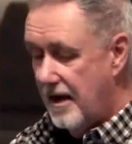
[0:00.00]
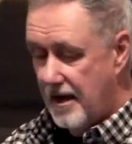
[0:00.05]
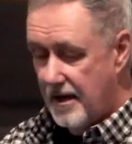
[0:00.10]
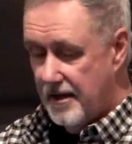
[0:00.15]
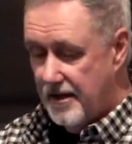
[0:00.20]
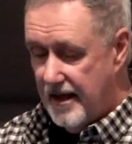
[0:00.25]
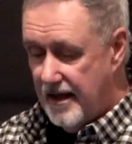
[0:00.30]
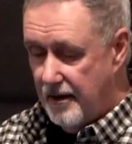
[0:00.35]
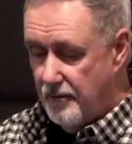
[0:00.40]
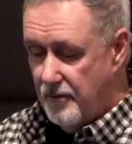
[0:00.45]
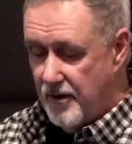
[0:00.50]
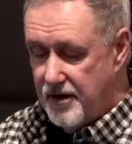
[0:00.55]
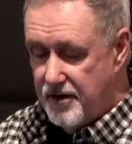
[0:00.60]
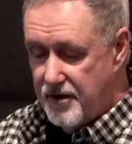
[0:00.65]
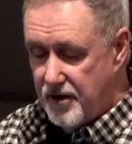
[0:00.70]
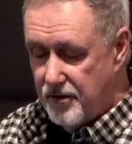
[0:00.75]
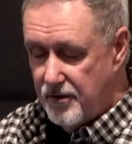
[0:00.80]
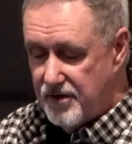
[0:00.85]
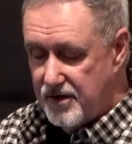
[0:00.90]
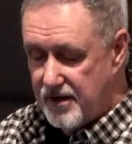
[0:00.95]
They
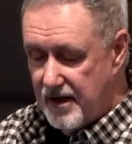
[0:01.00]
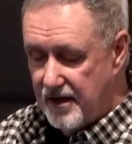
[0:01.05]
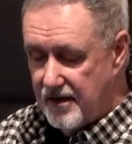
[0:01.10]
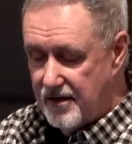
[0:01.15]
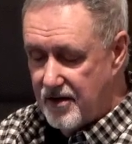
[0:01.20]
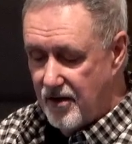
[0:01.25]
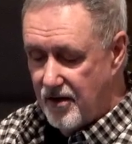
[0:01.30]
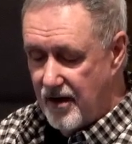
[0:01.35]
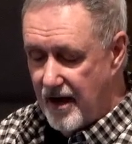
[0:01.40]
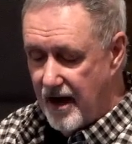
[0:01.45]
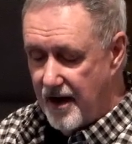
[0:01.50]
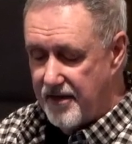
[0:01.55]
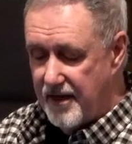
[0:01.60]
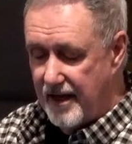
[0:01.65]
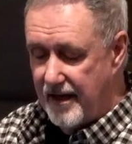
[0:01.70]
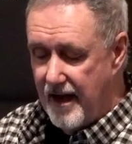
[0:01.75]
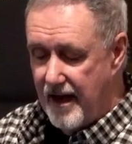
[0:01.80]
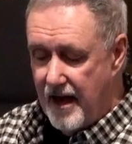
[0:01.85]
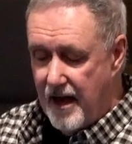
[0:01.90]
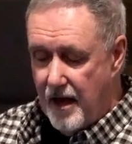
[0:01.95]
reduced it to
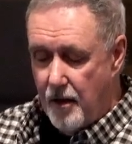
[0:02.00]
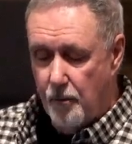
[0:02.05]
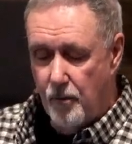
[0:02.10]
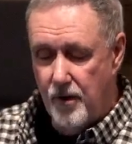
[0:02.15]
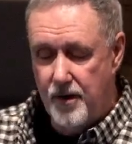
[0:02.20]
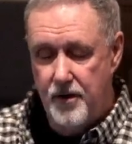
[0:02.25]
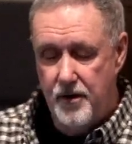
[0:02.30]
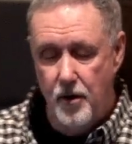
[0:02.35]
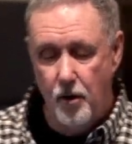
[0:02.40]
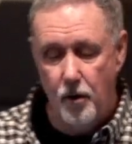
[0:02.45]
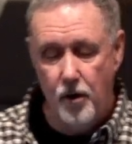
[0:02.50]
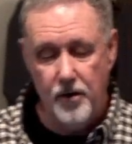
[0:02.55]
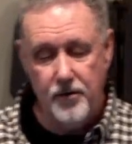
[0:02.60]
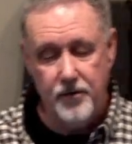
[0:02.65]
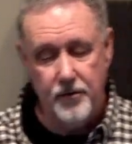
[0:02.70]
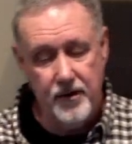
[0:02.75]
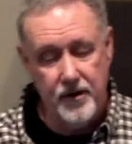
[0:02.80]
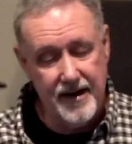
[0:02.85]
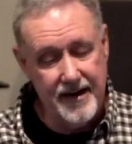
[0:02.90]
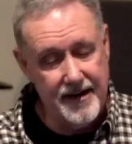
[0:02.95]
nothing. When
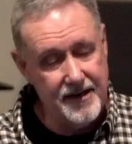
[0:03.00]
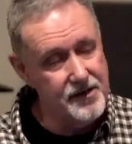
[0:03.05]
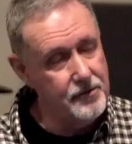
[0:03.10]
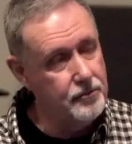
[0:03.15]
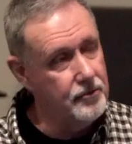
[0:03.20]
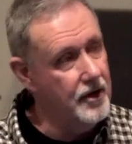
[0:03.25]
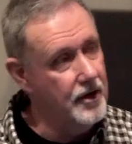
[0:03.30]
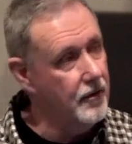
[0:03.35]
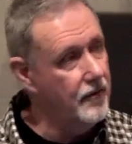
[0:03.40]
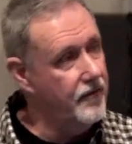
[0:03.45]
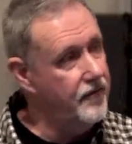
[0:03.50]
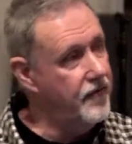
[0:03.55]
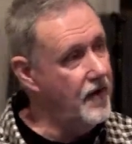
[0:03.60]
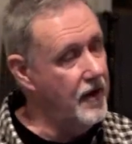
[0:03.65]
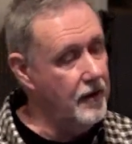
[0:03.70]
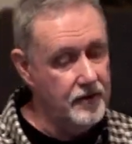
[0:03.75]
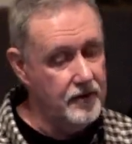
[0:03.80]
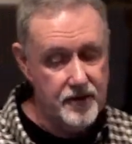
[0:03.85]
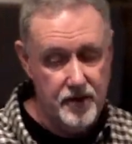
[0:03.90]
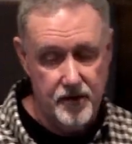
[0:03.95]
northern Israel
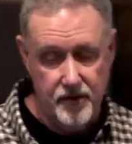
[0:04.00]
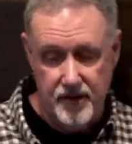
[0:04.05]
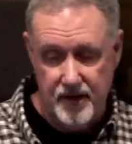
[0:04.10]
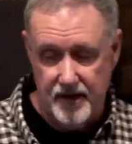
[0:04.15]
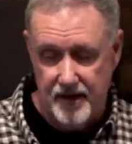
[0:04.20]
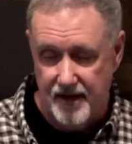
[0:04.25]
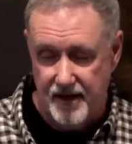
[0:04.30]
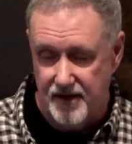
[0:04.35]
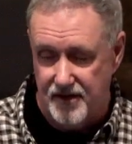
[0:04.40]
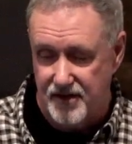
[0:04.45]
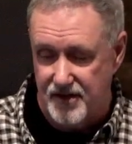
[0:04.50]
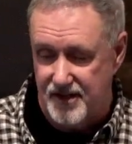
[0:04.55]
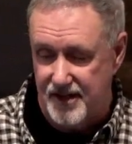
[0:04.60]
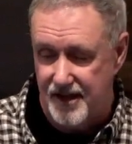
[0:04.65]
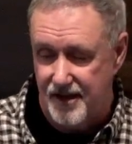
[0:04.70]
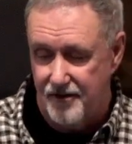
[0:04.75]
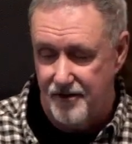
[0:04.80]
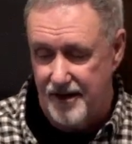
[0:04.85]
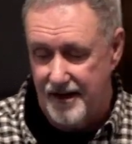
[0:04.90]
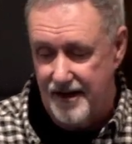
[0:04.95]
fell to the
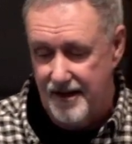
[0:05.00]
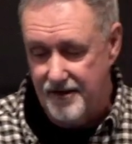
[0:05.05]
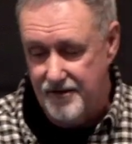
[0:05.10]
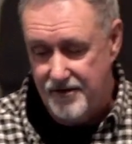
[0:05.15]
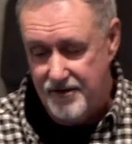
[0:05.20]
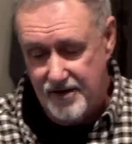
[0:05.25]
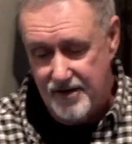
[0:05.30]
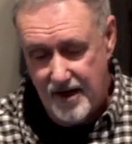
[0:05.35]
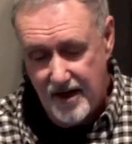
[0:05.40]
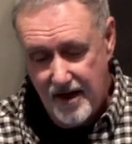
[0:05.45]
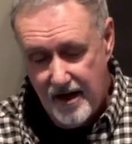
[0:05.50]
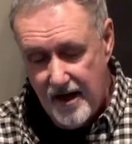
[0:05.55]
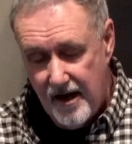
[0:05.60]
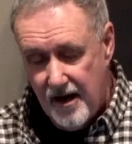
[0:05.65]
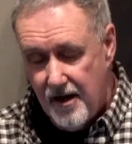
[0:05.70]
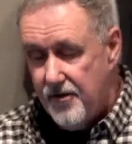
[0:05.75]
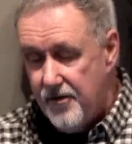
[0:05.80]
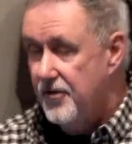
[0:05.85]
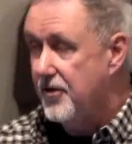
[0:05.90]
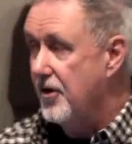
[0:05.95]
Assyrians,
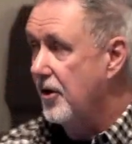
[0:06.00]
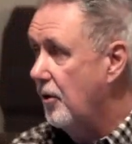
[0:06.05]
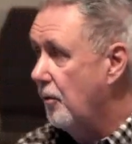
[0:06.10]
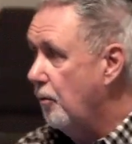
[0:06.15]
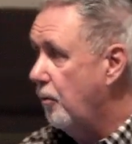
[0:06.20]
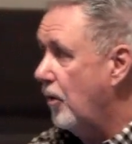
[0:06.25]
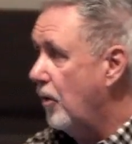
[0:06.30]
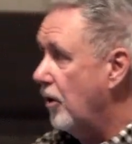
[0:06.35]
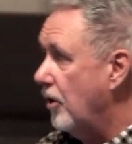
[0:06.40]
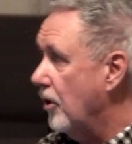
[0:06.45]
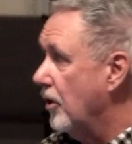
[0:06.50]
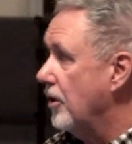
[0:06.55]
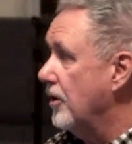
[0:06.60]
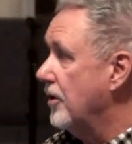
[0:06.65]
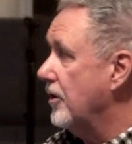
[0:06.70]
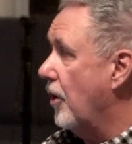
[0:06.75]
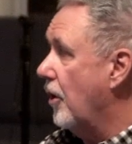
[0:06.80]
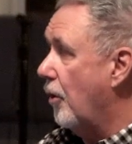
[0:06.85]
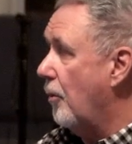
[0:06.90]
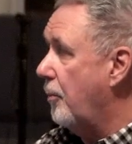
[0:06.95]
there were
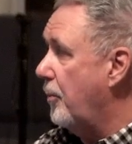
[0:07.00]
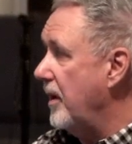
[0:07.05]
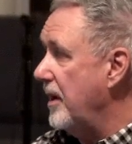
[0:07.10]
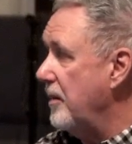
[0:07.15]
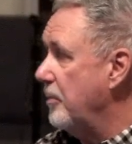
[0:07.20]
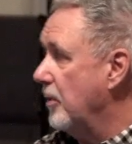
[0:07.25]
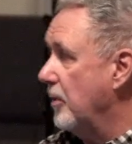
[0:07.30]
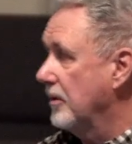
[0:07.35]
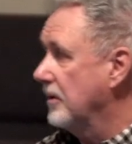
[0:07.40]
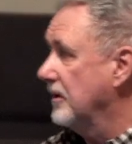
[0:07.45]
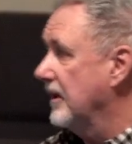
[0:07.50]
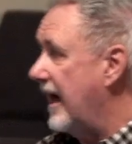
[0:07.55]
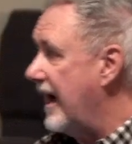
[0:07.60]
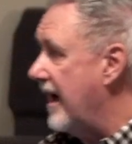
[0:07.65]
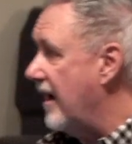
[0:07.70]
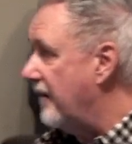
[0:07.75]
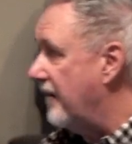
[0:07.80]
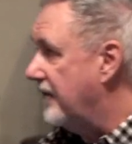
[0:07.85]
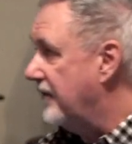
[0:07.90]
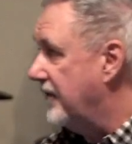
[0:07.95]
no people
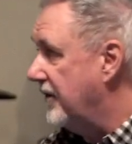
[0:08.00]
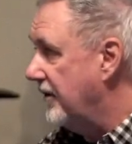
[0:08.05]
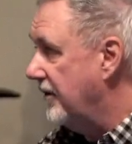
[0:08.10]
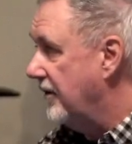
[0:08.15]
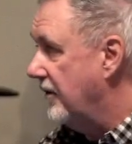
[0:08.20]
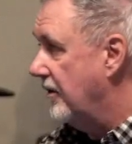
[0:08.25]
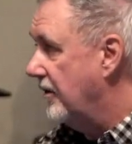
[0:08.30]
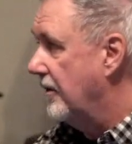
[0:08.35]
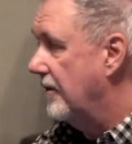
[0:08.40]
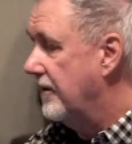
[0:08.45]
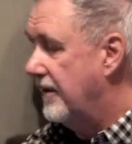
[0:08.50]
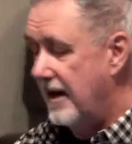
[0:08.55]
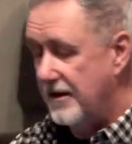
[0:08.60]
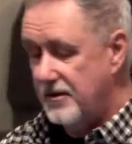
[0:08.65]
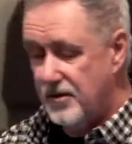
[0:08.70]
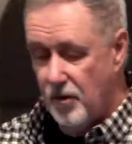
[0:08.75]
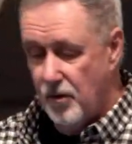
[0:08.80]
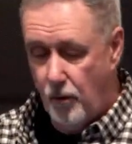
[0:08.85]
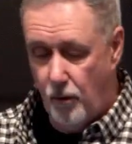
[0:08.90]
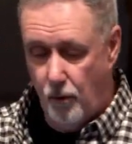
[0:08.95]
left.
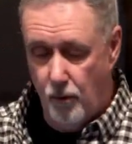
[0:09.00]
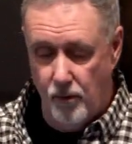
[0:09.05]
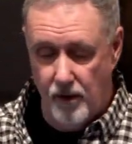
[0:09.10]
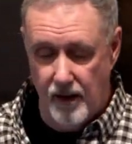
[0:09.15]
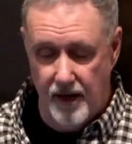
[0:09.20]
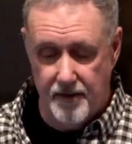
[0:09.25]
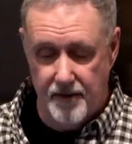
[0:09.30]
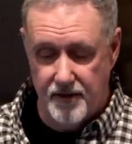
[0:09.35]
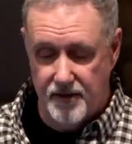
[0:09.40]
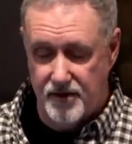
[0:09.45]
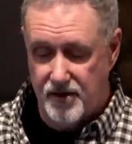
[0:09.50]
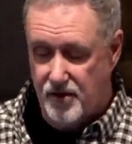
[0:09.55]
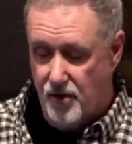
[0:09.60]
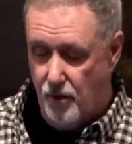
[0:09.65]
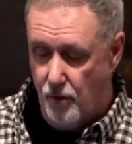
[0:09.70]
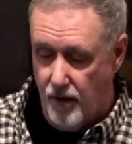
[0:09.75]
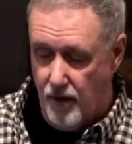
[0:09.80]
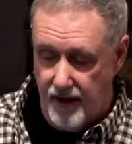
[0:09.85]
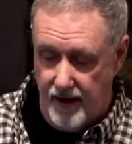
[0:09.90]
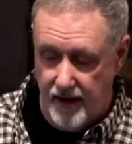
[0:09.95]
That's a whole other
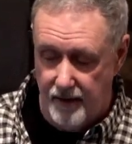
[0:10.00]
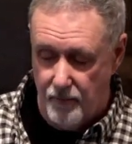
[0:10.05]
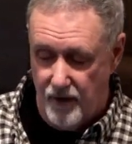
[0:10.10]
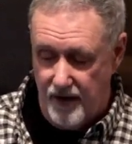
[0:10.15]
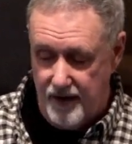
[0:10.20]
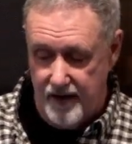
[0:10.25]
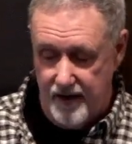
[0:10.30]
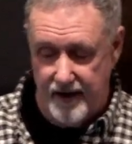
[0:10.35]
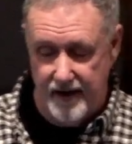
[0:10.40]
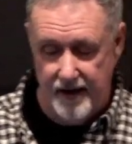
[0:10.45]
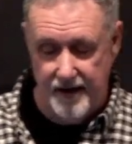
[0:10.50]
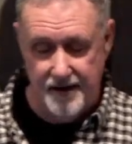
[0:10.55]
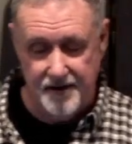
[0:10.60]
story, and we could get